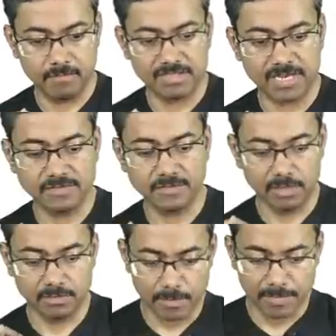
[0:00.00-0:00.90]
Which stands for
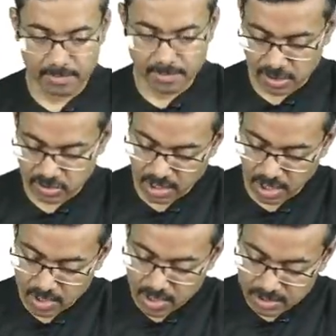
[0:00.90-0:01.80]
dermoepidermal junction.
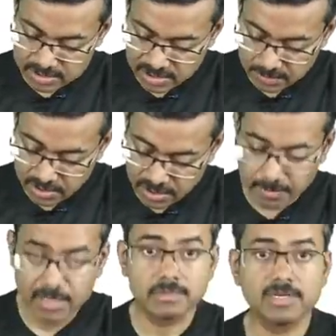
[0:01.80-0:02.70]
Now, this
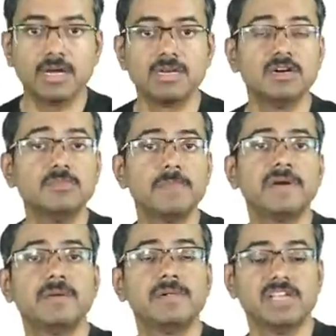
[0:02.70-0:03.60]

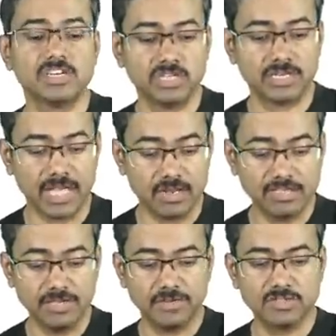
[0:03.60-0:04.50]
dermoepidermal junction, can
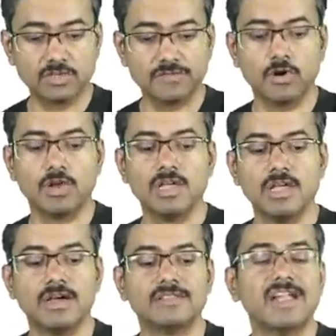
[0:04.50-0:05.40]
you see first of all
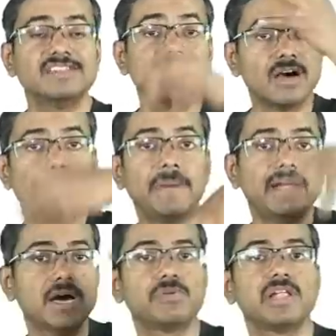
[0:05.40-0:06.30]
that it's an up
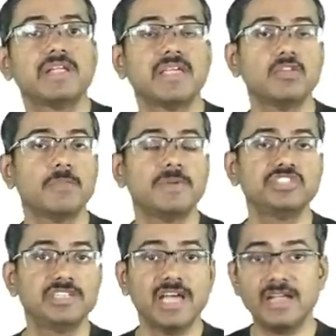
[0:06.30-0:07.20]
and down line? Can you
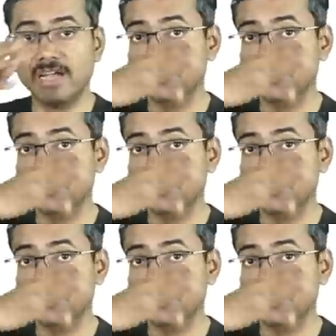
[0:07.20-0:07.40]
appreciate that?